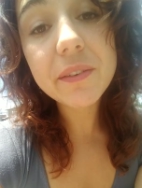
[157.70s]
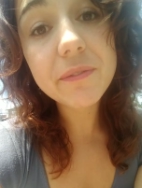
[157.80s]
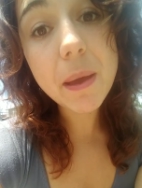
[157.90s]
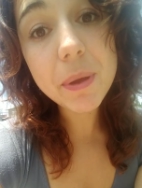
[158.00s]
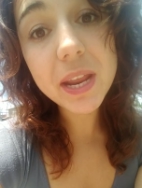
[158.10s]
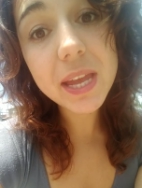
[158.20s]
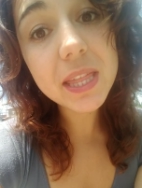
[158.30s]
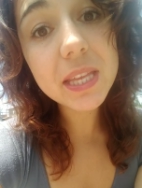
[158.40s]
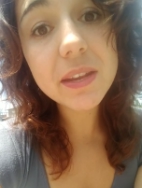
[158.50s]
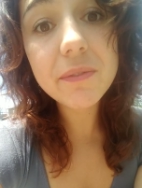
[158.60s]

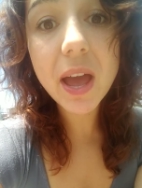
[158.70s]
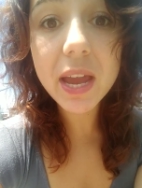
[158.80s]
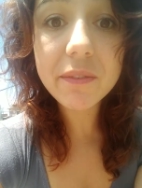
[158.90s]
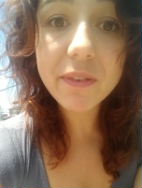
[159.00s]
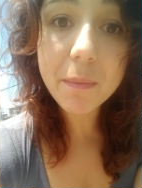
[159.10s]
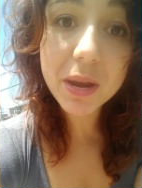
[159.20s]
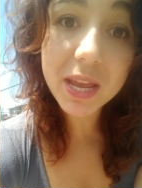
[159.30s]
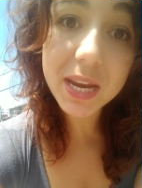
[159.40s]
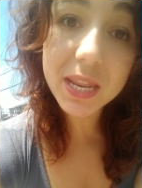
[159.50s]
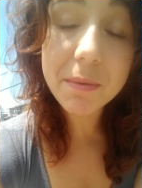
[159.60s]
feminine, the divine
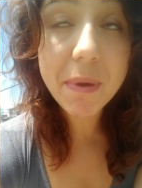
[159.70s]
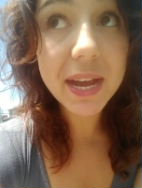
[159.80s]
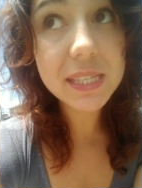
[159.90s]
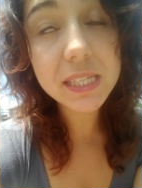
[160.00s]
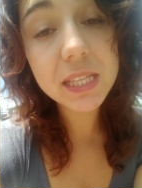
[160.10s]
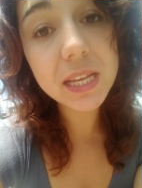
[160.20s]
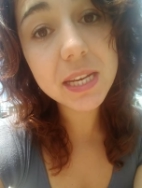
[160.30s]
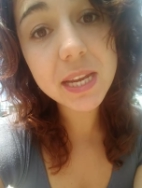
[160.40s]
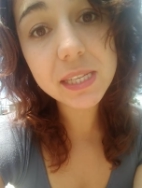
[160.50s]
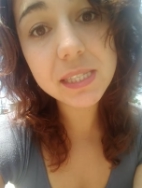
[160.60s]
feminine, the
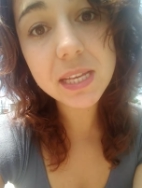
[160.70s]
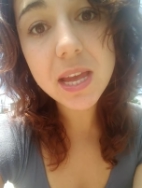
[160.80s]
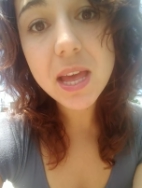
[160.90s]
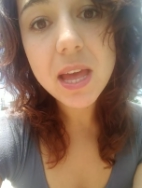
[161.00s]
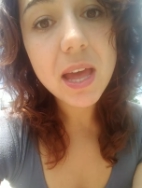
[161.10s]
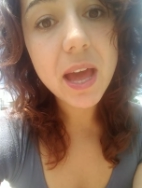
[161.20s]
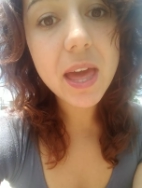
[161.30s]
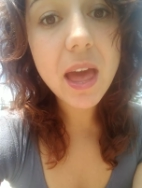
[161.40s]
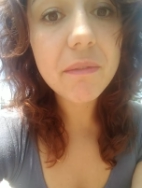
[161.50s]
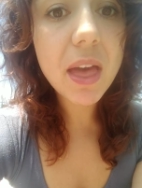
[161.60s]
masculine, as I
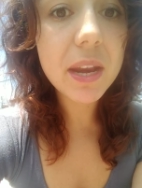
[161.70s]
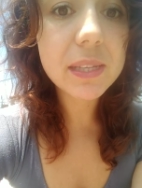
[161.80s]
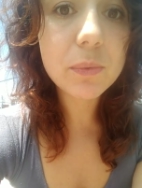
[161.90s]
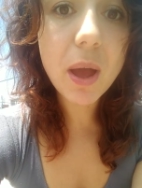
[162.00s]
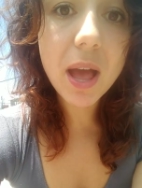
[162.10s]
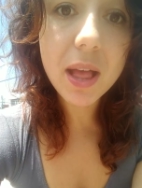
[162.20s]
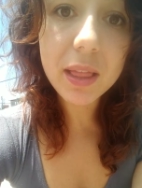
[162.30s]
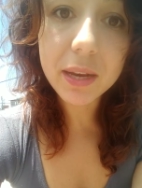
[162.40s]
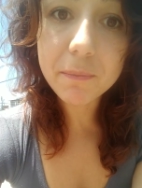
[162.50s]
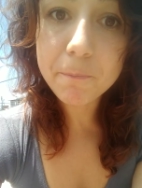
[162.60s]
have that as well.
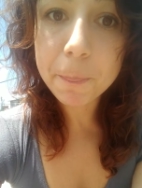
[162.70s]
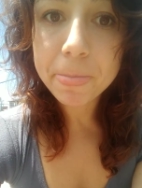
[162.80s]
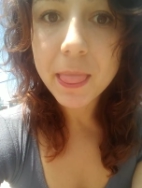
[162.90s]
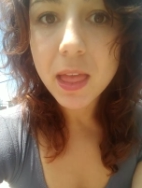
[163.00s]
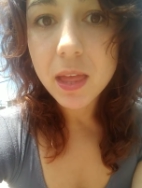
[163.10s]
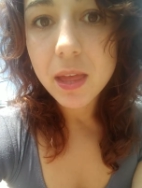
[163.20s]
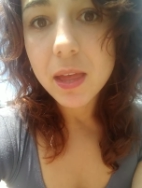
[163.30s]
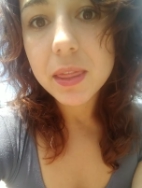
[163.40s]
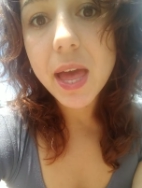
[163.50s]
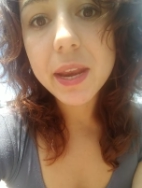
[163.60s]
And
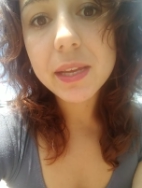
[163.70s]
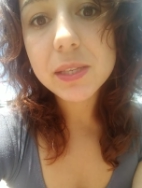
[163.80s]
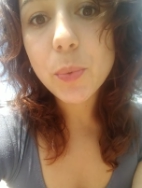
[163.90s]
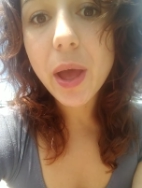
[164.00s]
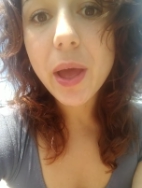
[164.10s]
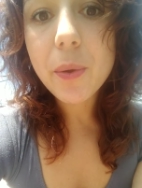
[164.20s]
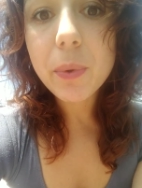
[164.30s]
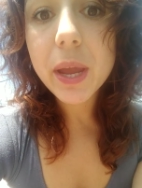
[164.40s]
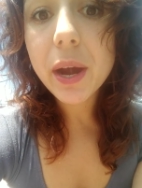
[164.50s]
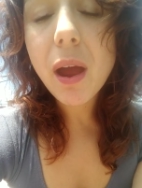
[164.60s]
that is what
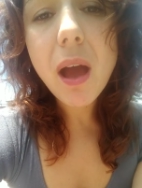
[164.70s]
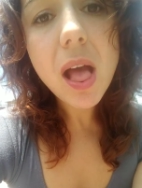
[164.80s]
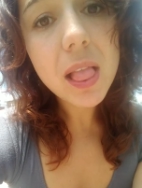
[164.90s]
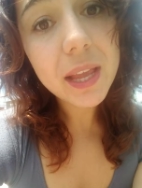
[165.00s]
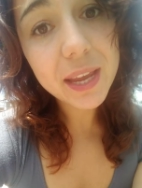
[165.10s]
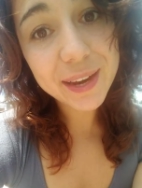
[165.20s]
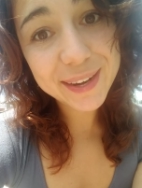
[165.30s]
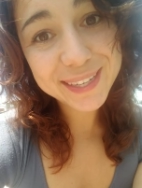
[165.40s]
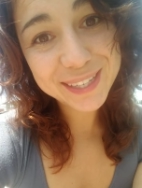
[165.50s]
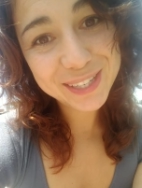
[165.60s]
we are all
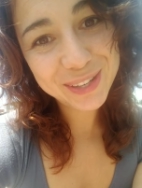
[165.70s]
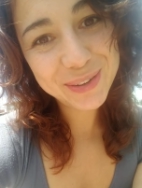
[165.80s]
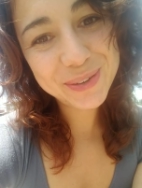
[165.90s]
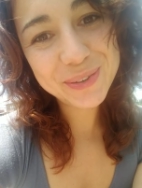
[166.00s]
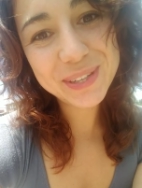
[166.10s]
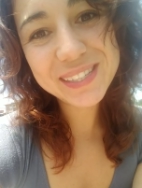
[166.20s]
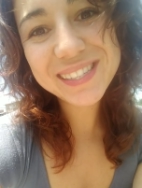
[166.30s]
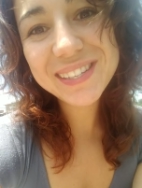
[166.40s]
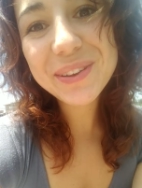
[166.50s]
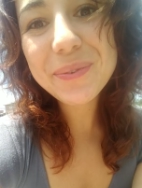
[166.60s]
here to do,
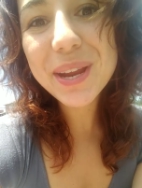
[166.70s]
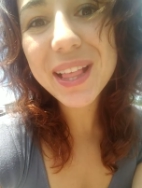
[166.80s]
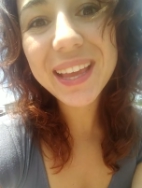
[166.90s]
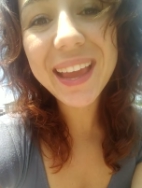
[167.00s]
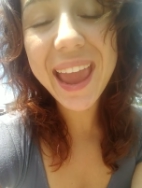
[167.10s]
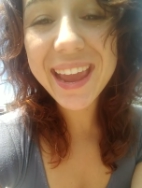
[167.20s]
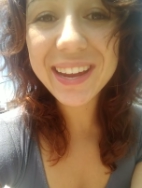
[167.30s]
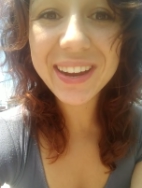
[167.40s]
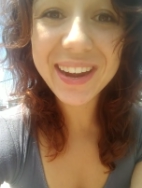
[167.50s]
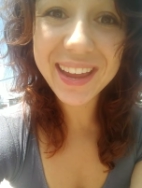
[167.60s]
is to really
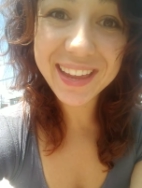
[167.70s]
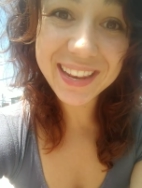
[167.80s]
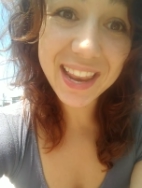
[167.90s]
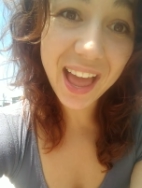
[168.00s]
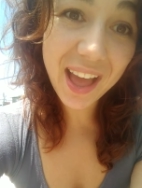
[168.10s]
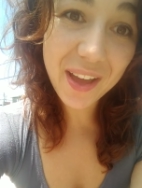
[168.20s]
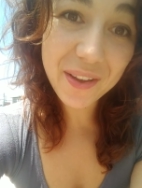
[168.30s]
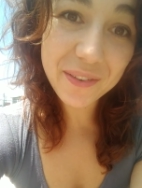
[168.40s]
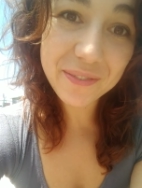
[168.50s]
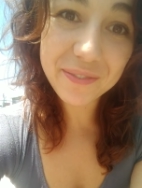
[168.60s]
anchor in
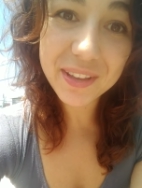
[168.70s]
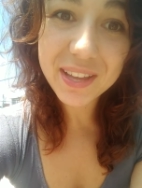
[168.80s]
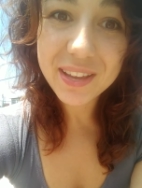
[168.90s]
love,